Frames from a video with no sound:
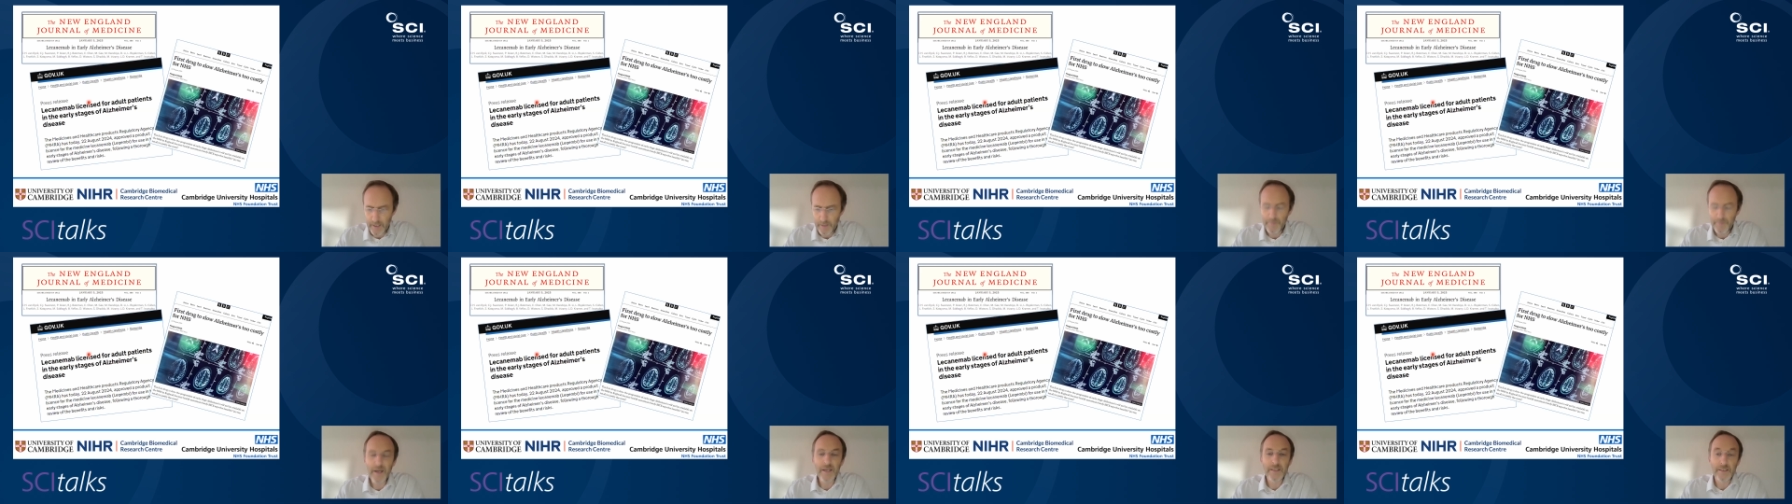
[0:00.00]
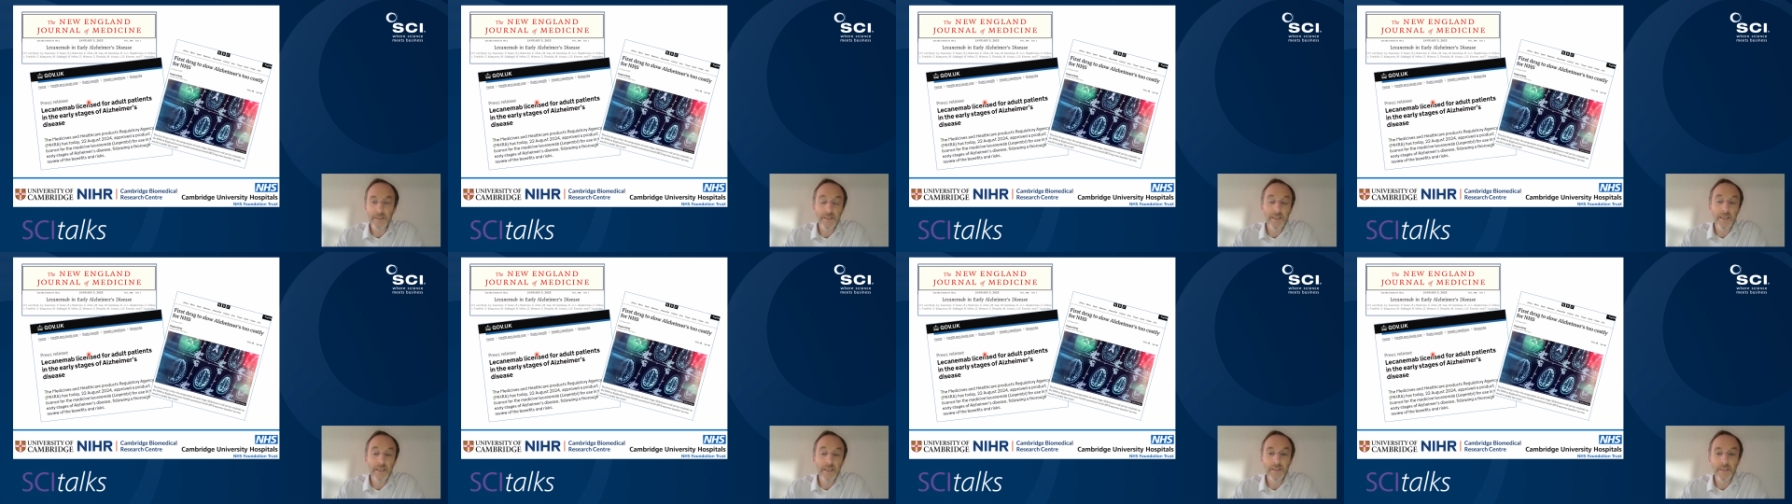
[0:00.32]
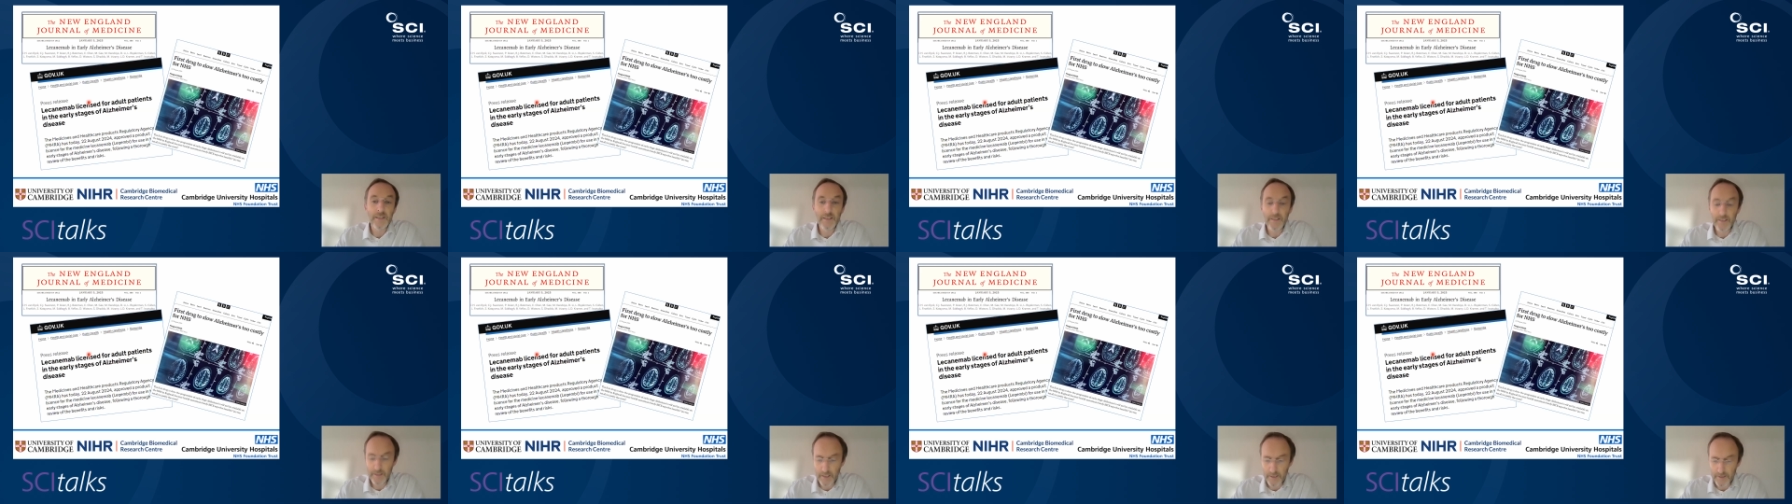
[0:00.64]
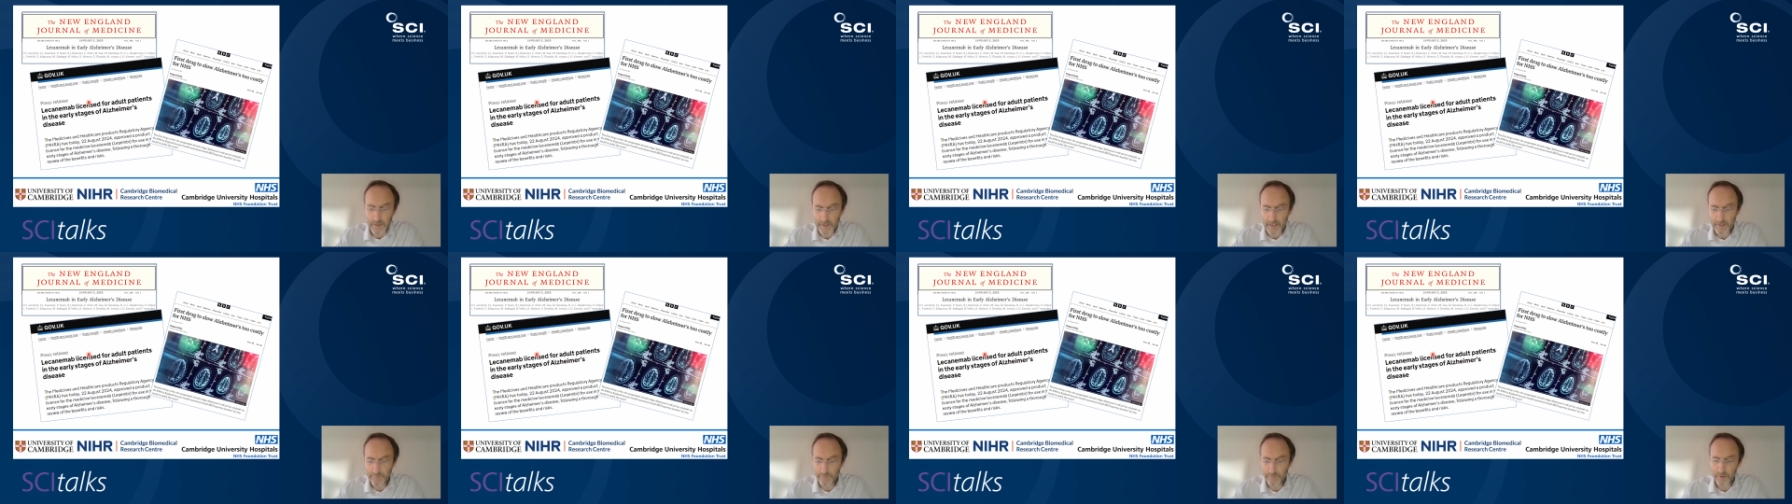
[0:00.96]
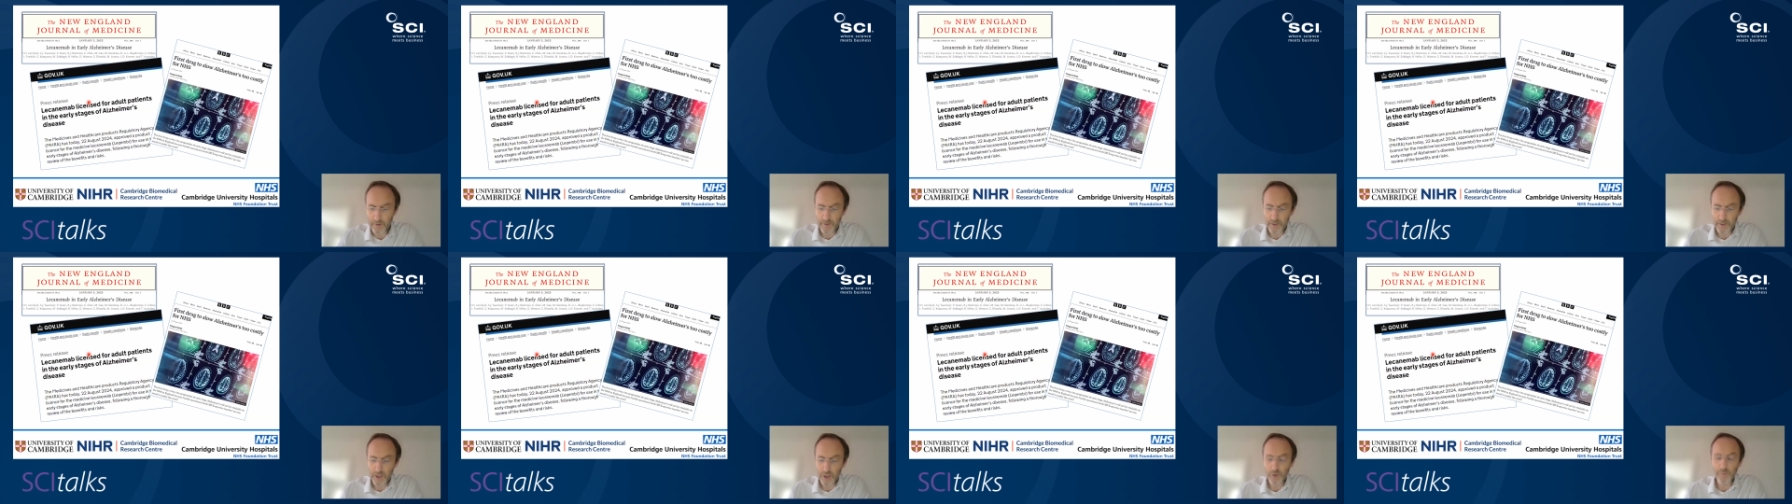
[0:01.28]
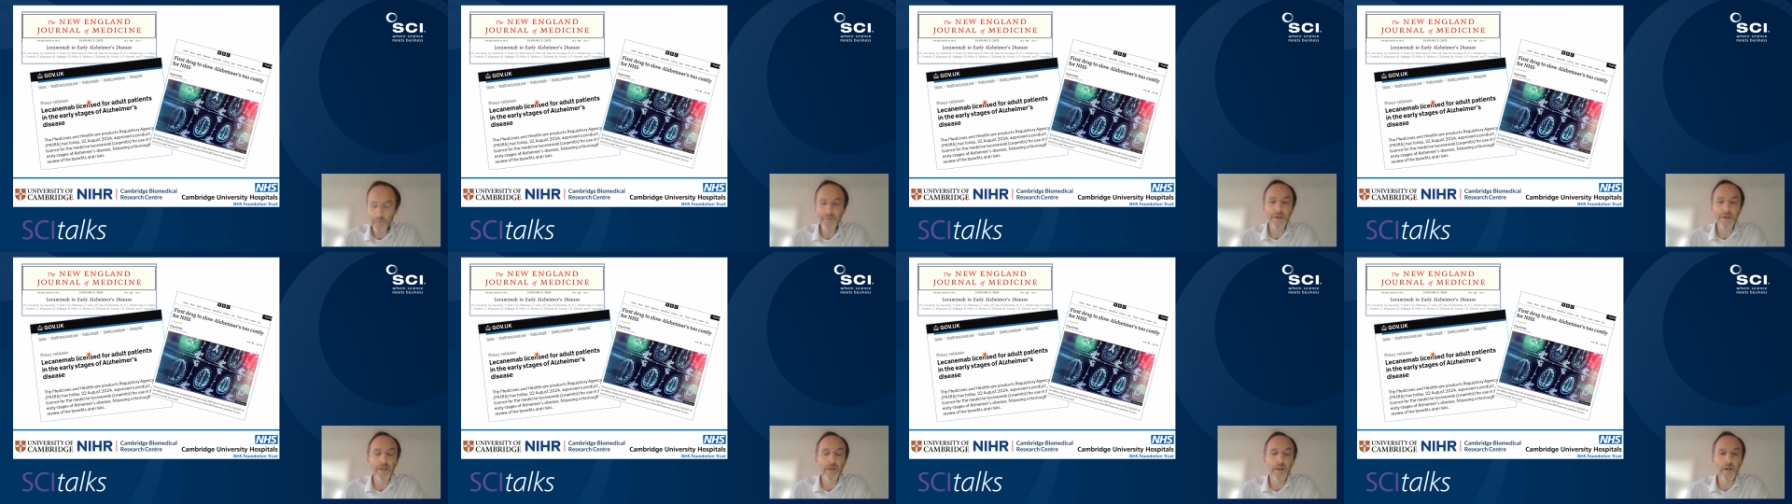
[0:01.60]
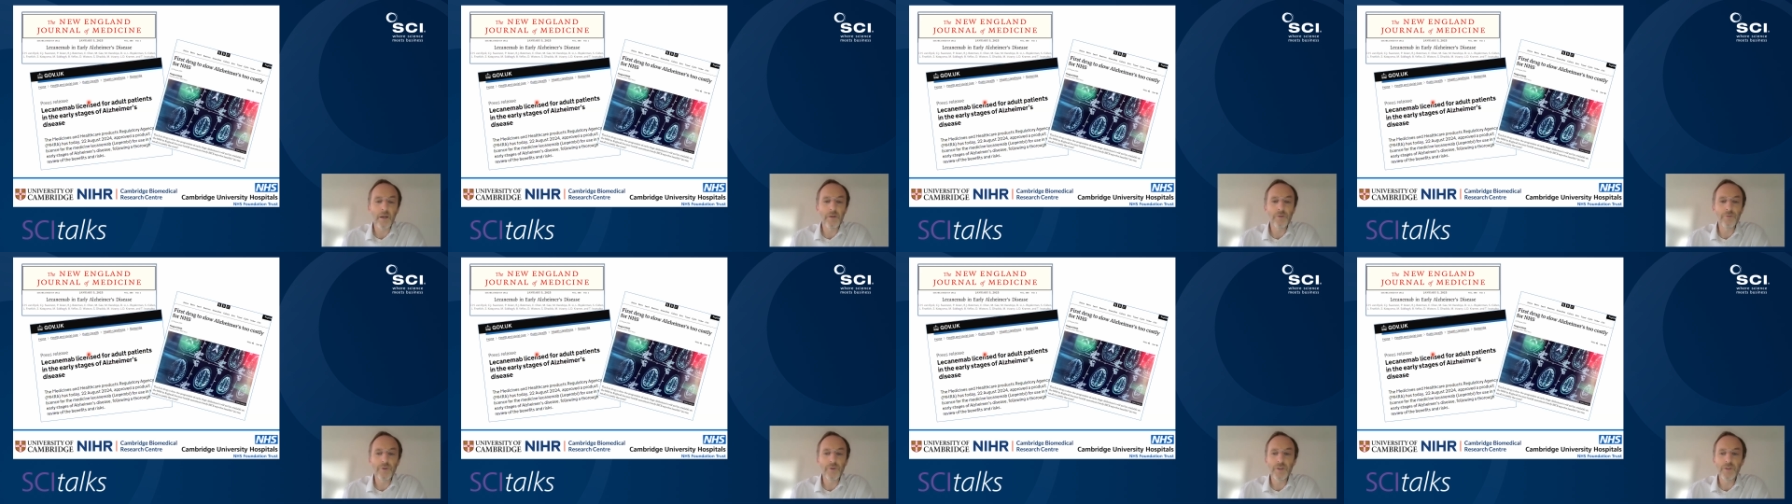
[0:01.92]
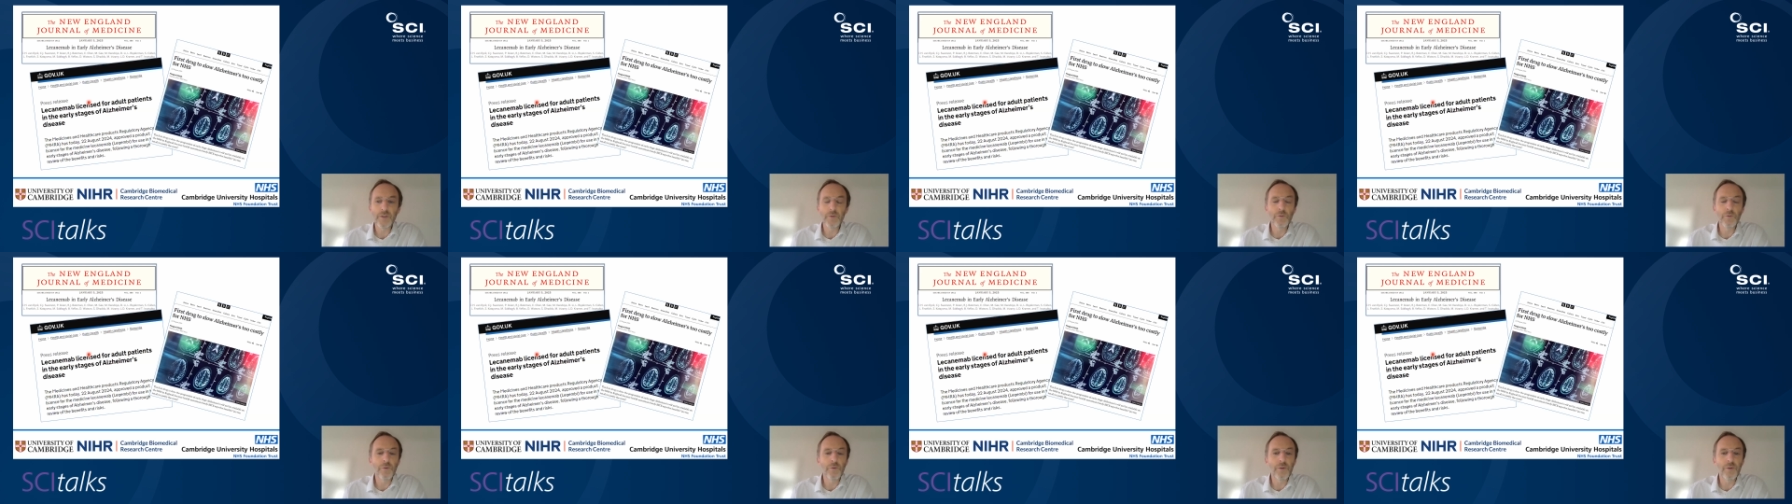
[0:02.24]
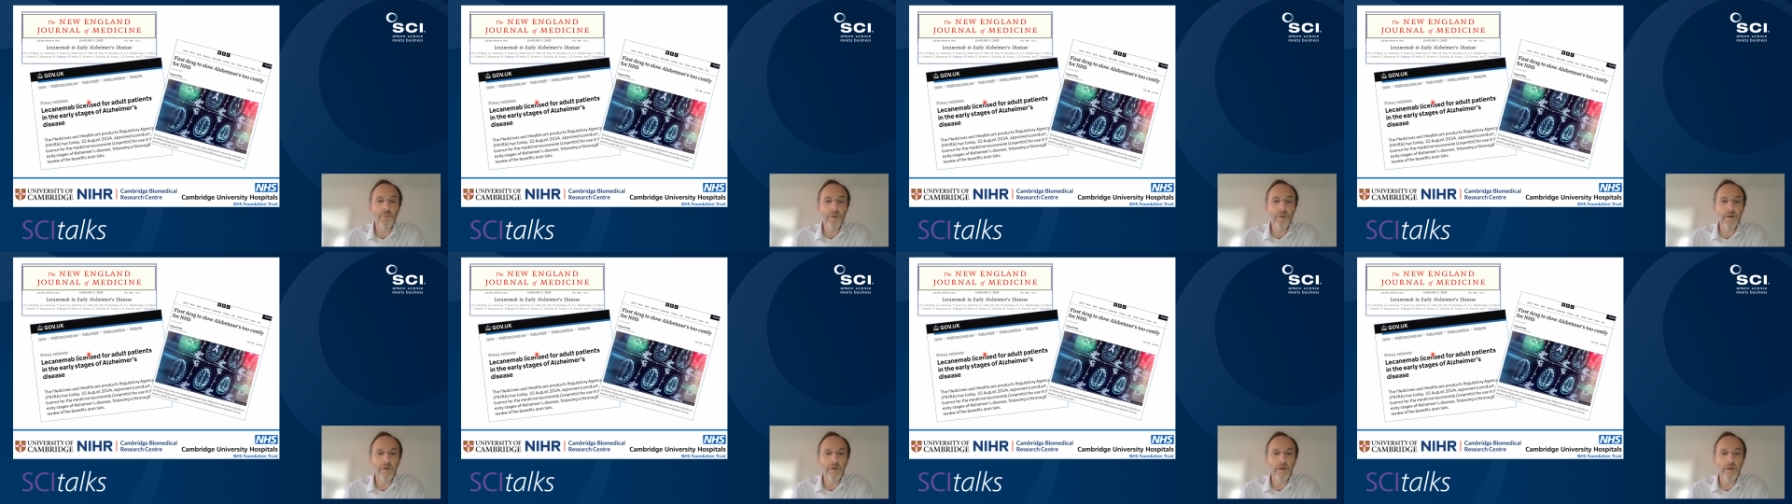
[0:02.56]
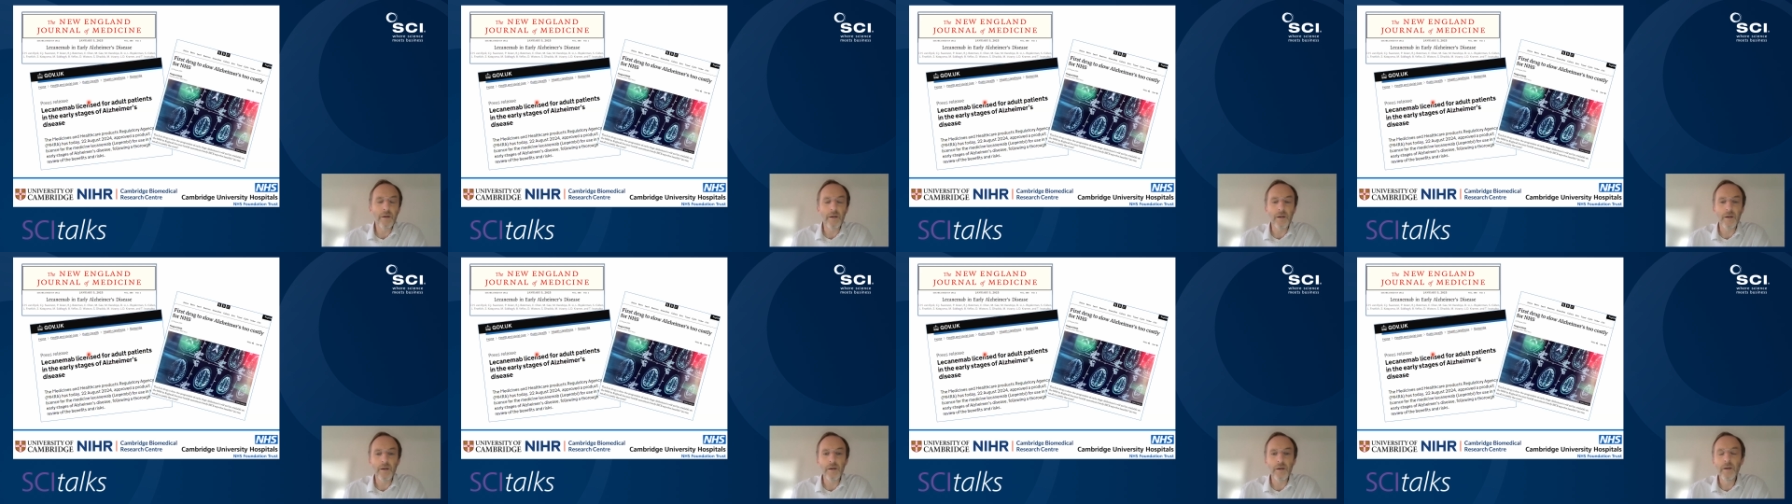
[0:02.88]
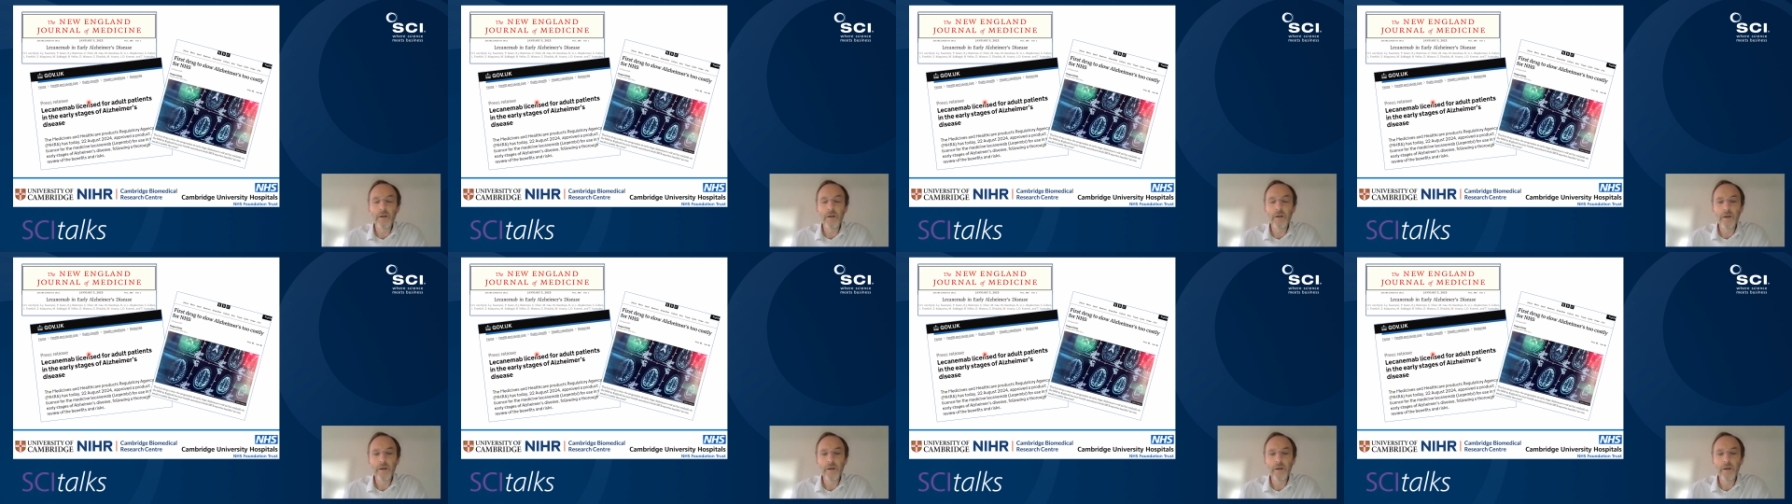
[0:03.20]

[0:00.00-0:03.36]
As it is in several other European countries, North America,